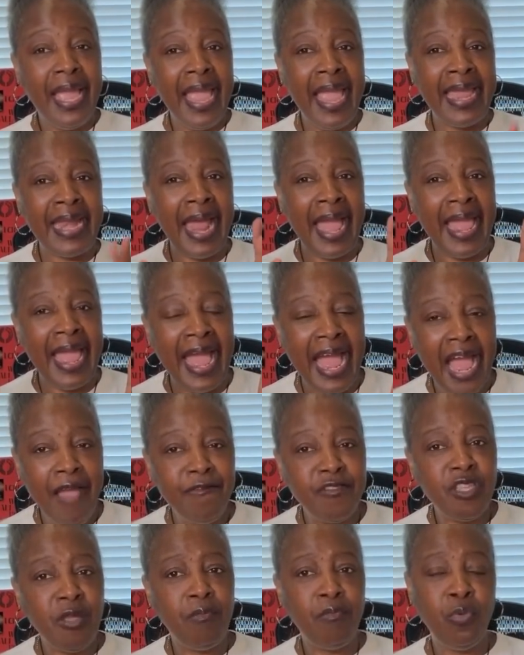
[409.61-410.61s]
And I
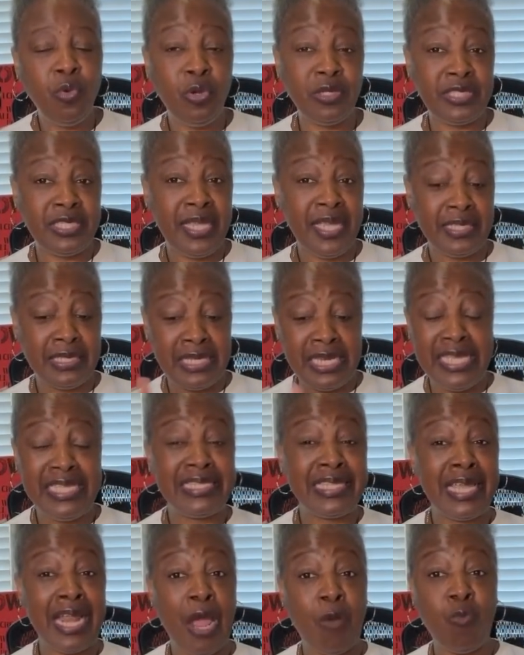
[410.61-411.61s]
have some more techniques
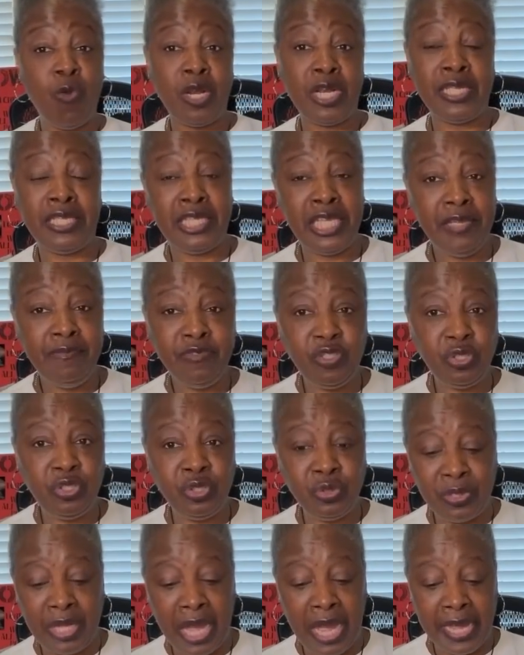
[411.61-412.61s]
that I want to give to
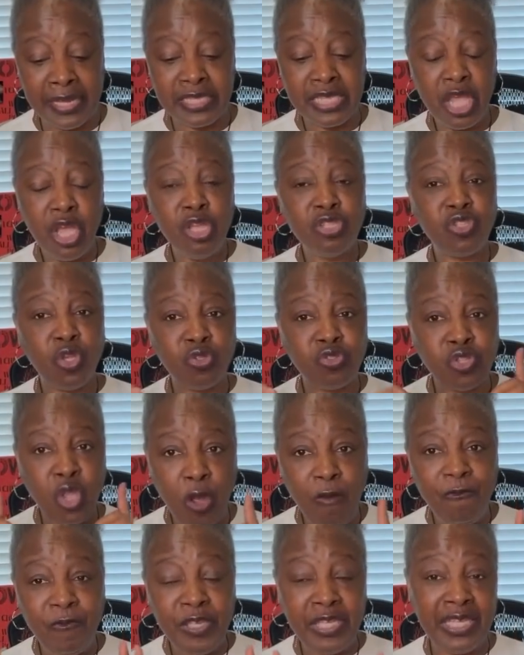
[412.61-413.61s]
you guys. So
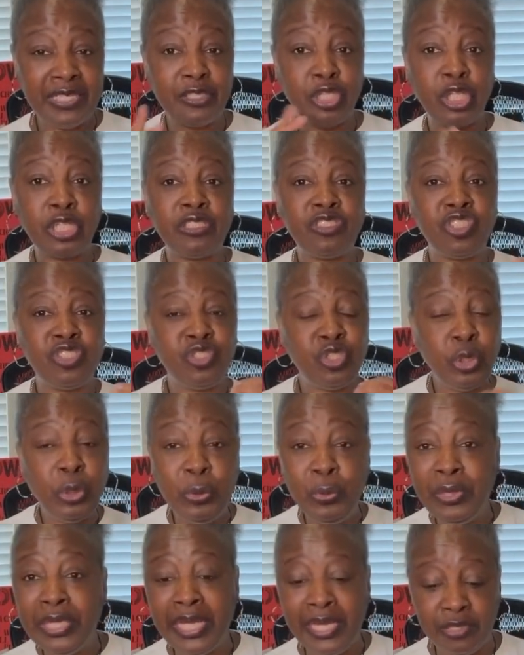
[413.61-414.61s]
don't forget to
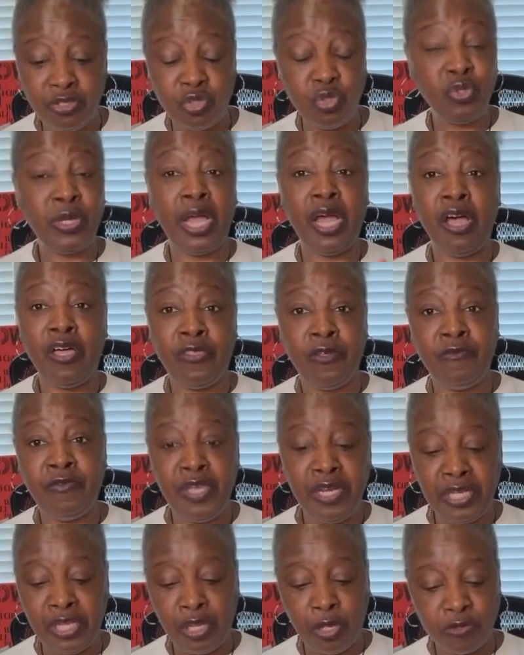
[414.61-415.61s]
tune in to the other
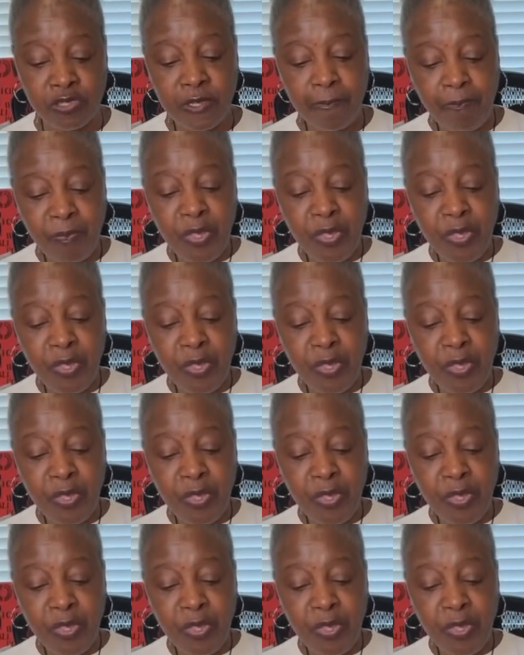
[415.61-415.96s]
videos.